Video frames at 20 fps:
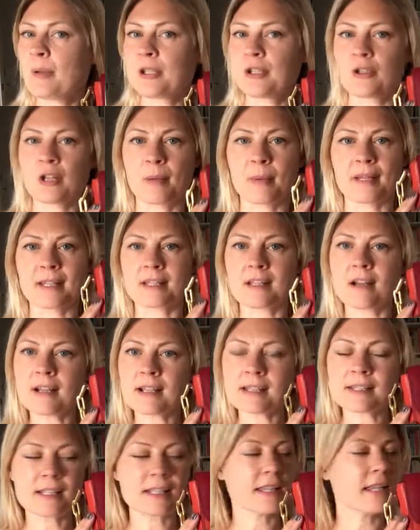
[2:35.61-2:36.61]
and you're doing a bit of
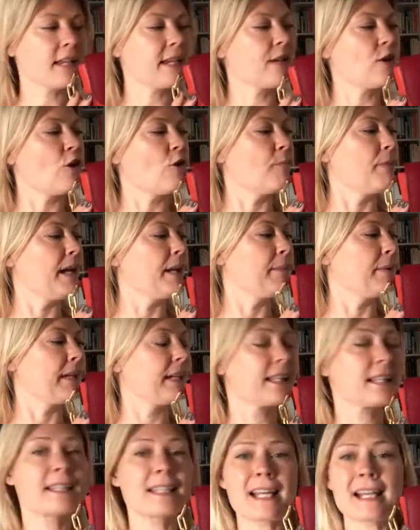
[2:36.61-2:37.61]
sightseeing, or maybe
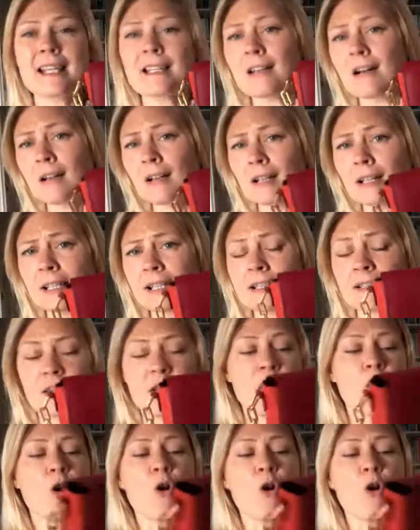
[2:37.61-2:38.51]
it's date night,